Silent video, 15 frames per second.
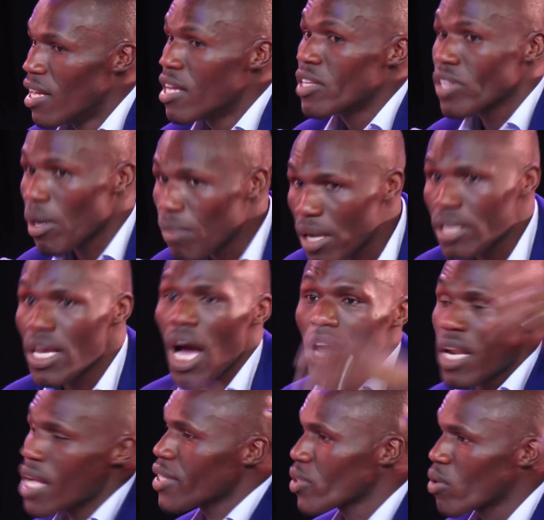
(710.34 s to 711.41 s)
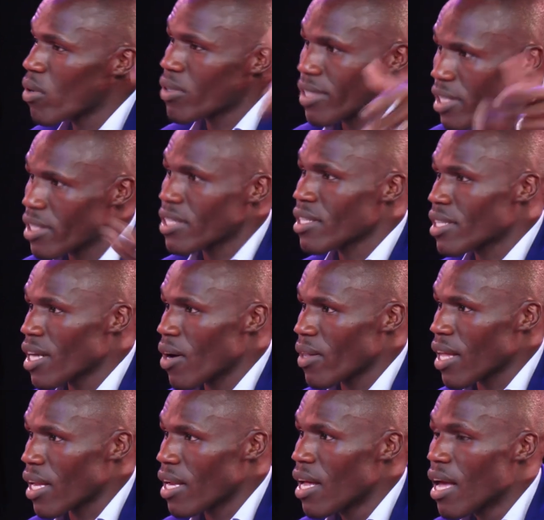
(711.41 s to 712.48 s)
So I'm like, yeah, let's go,
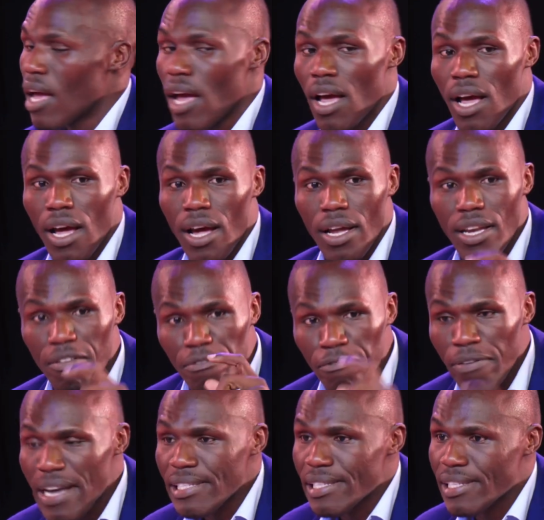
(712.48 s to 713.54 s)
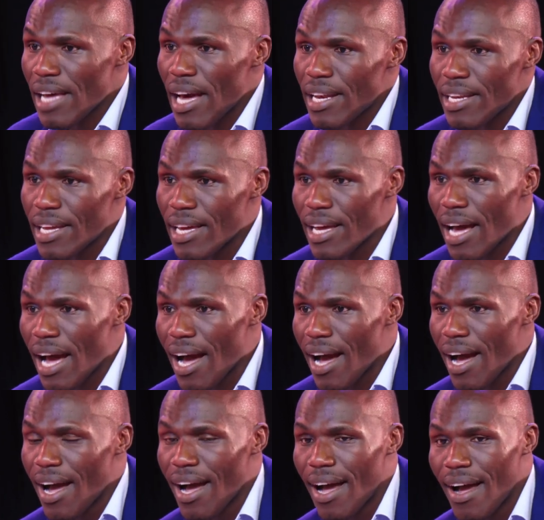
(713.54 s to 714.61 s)
16,000. The first Sunday,
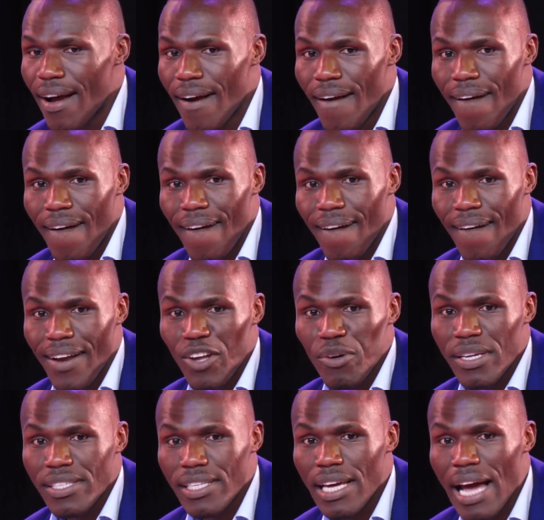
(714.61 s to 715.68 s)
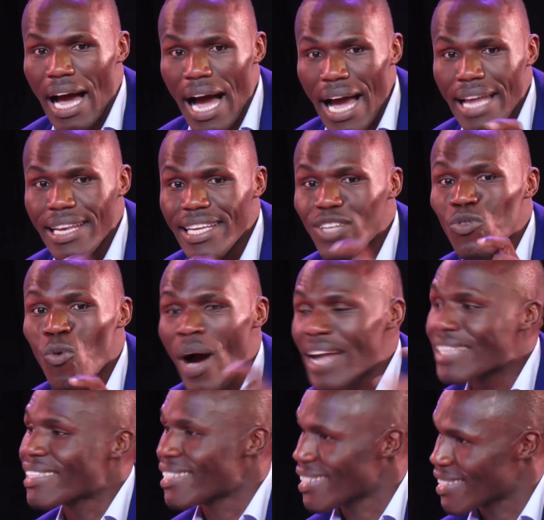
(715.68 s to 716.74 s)
the woman said, I need
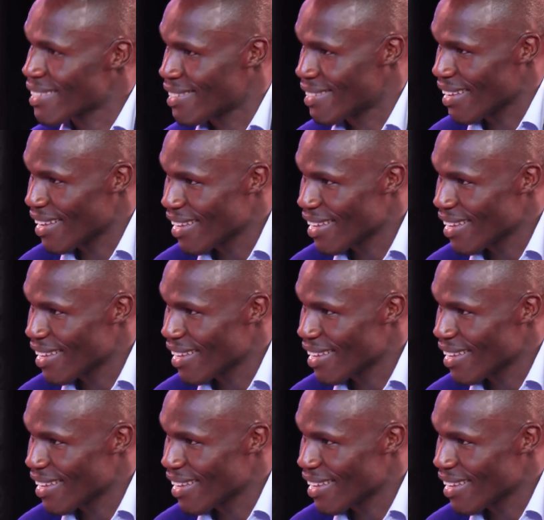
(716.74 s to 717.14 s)
160.